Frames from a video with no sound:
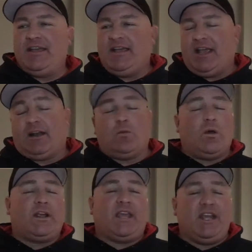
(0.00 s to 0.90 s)
And on
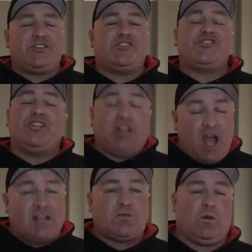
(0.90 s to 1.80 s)
one occasion, she
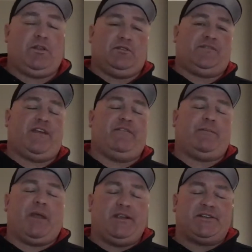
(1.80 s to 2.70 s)
lost one of those favorite
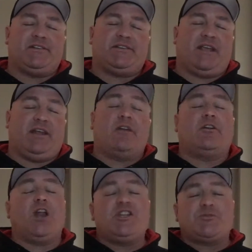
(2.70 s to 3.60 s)
patients, and on her
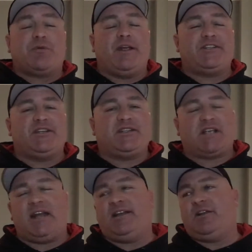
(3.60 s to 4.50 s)
lunch break, she
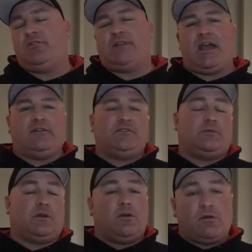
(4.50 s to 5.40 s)
decided to go down to
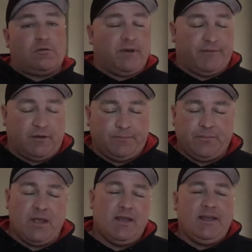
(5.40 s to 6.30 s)
her local river
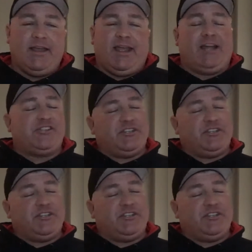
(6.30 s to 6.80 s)
and she